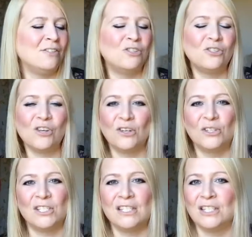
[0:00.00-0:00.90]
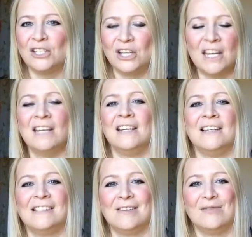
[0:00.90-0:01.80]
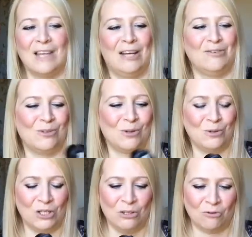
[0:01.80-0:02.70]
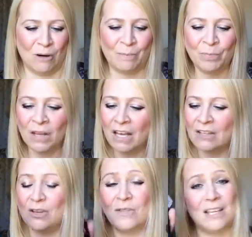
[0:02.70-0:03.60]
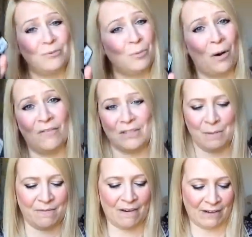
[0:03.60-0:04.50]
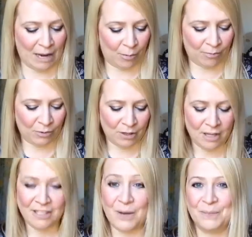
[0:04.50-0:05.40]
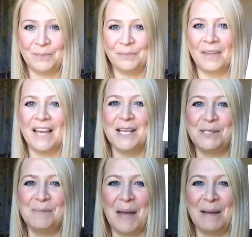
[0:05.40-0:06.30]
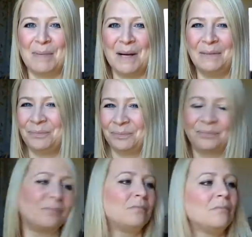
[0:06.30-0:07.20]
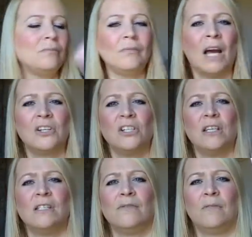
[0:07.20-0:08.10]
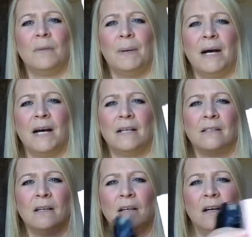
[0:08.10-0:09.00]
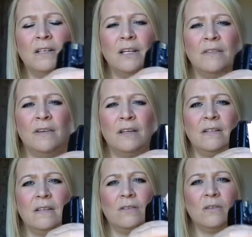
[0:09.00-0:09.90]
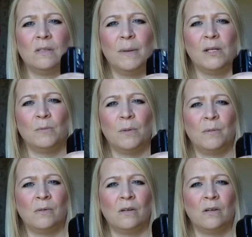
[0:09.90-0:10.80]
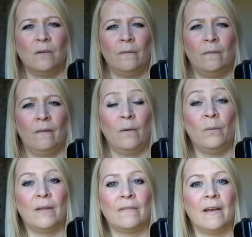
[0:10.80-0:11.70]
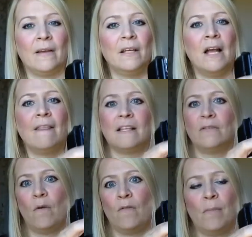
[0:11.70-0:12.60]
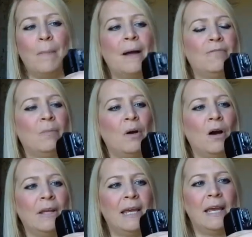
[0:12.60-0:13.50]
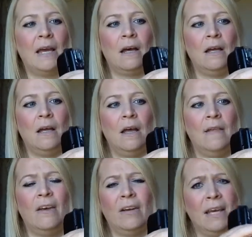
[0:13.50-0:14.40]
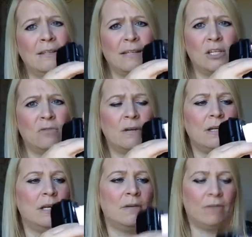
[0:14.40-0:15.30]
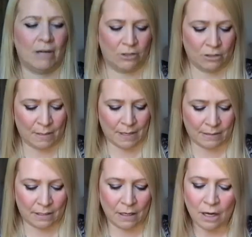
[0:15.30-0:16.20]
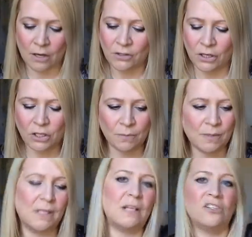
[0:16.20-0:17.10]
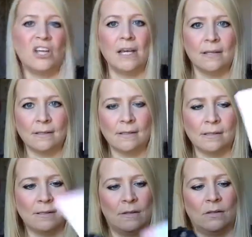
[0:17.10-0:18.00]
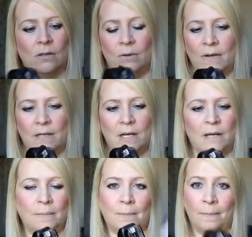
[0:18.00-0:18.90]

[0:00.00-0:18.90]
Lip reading: Such is the genius of secondary school children. So this will obviously be very helpful. So here's some paper. Actually, this is from a pad. I don't know if you can see, it's got speech bubbles on. Oh, that's it. That's from a pad from our IKEA, the IKEA Stationery. It ranges amazing. So you can do up to 6 sheets. So are you ready?